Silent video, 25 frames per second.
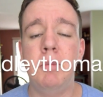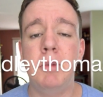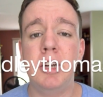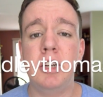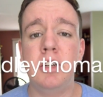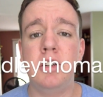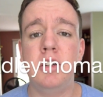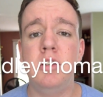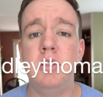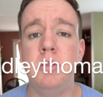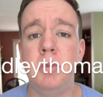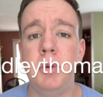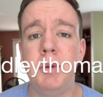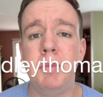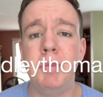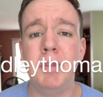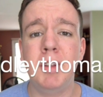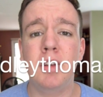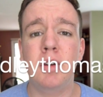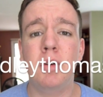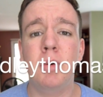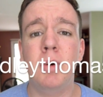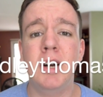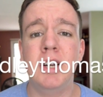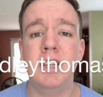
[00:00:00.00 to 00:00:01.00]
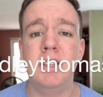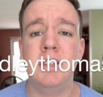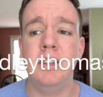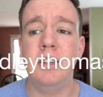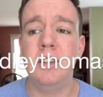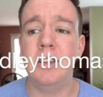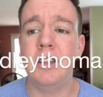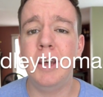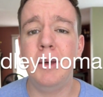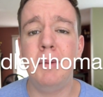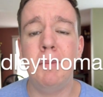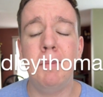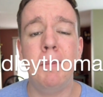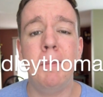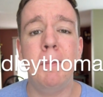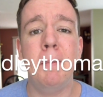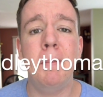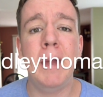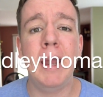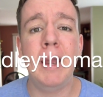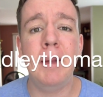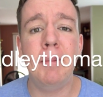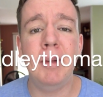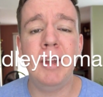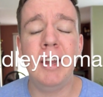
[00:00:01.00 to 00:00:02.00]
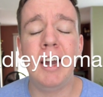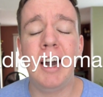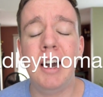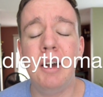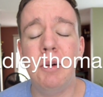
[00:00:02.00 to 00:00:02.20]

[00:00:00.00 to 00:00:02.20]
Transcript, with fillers: Make sure you tweet me the questions, and maybe